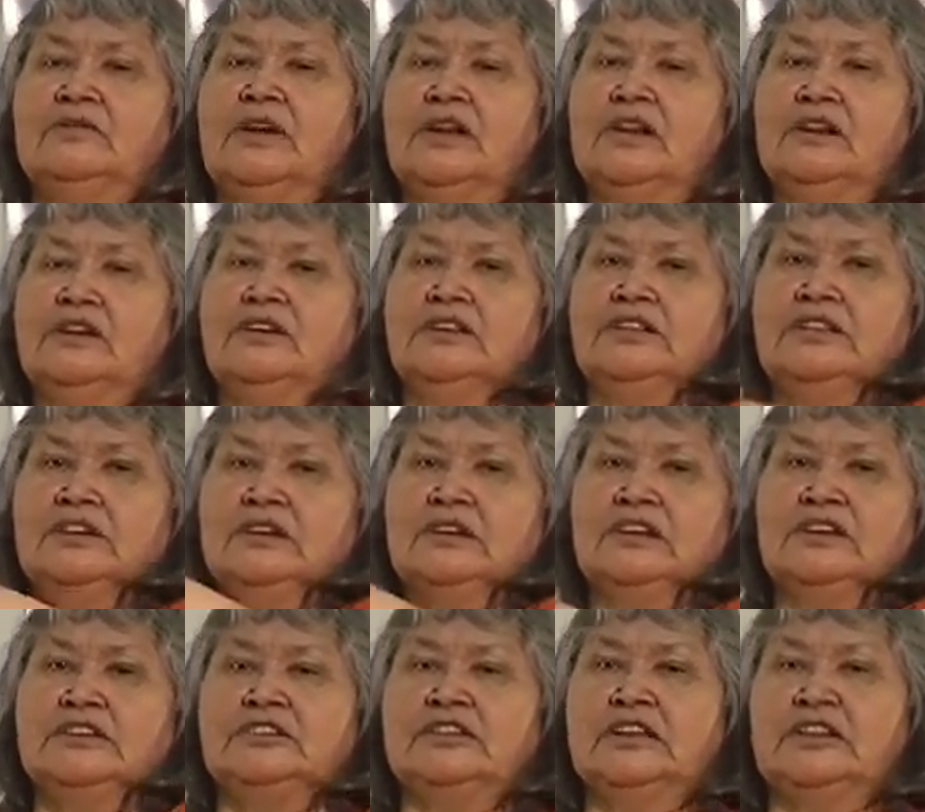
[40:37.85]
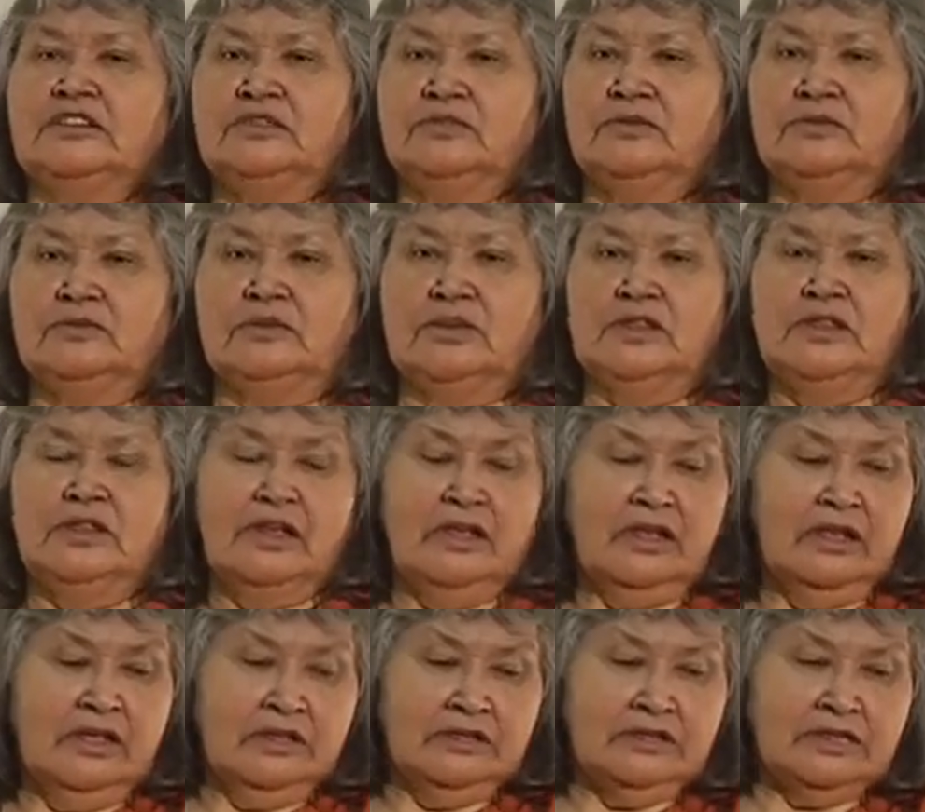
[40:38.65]
and they moved to the
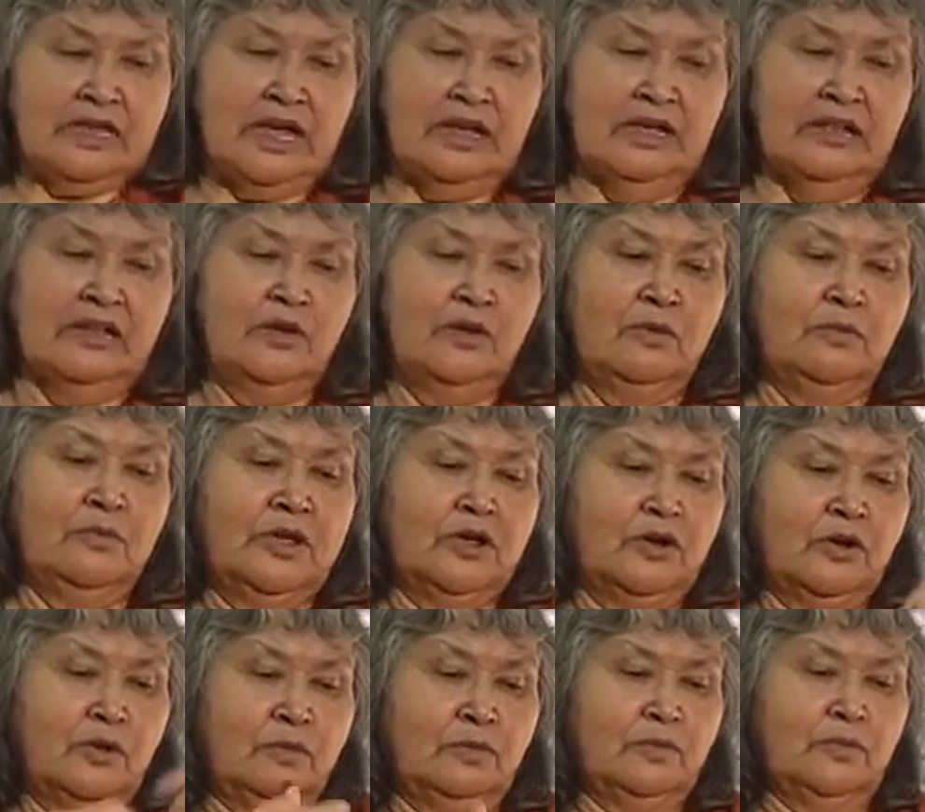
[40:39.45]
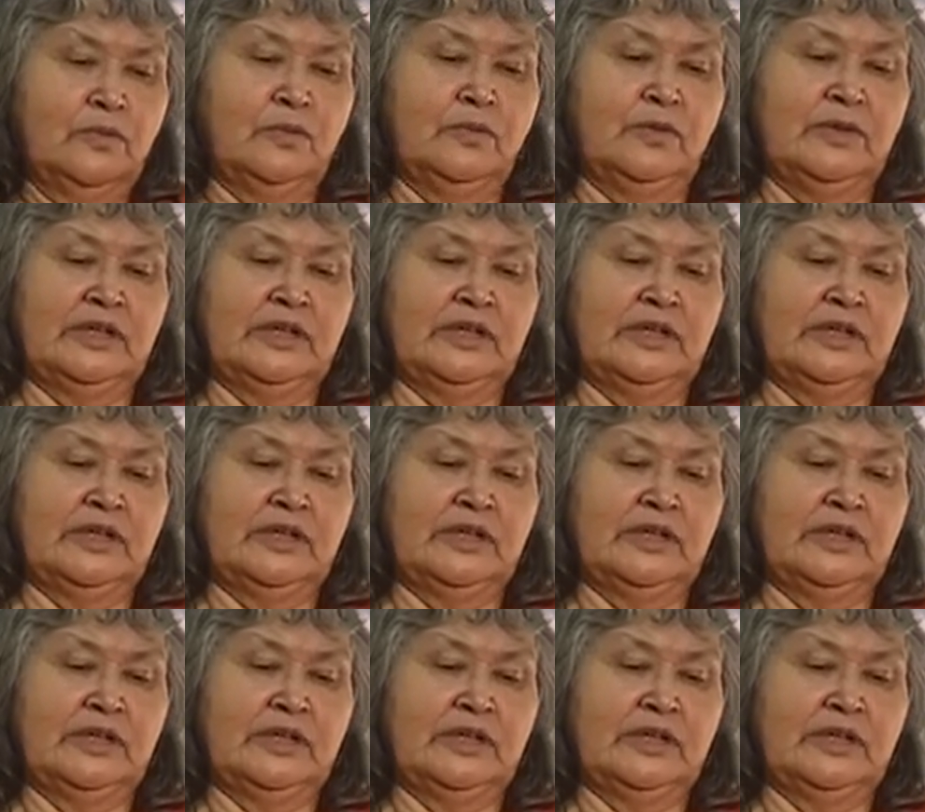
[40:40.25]
interior of the cabin.